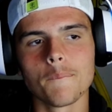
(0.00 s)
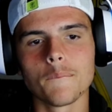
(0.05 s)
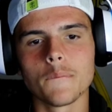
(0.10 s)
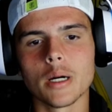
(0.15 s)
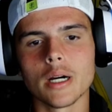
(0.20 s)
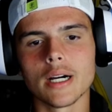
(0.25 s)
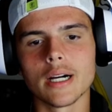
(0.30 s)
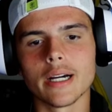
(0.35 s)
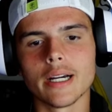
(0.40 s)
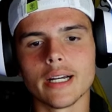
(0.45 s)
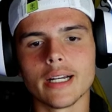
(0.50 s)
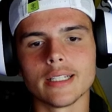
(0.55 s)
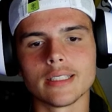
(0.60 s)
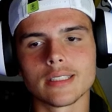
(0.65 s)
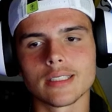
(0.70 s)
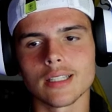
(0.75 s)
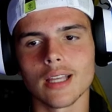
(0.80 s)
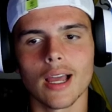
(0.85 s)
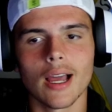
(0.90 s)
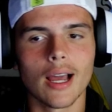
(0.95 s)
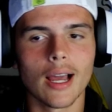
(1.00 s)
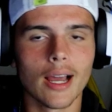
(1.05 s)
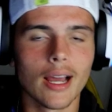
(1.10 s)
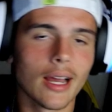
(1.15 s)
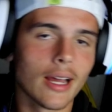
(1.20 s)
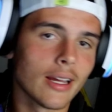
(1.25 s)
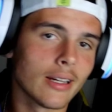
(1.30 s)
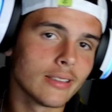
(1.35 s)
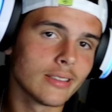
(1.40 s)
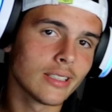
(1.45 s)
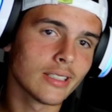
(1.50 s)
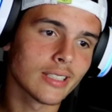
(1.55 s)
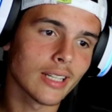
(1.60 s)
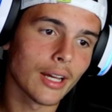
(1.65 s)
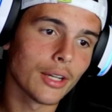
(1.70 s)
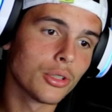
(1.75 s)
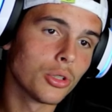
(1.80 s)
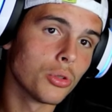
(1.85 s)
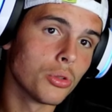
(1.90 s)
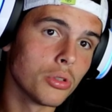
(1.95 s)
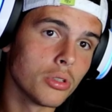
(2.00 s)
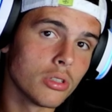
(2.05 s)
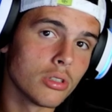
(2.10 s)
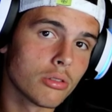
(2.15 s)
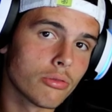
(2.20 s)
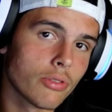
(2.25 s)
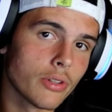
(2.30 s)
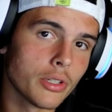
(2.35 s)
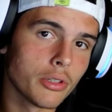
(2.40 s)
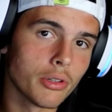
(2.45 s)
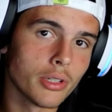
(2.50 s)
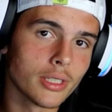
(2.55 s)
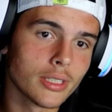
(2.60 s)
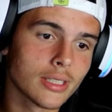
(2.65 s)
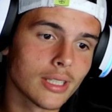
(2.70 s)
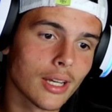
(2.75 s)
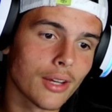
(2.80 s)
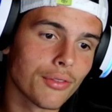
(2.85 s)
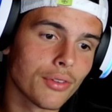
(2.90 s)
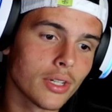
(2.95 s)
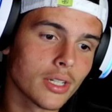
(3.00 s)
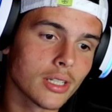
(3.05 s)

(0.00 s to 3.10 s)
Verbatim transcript: But I decided to do this video instead